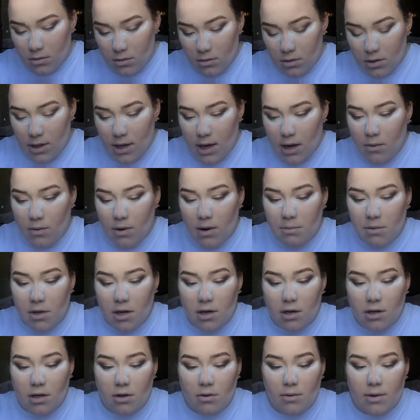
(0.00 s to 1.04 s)
Now what I'm going
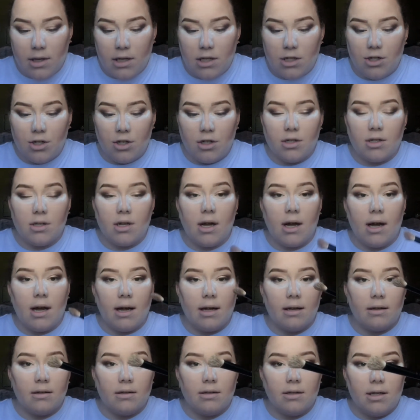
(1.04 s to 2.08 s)
to do is just,
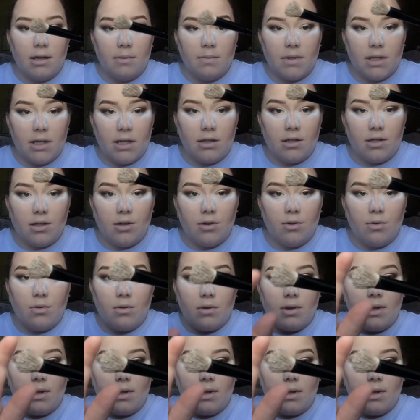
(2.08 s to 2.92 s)
I dipped into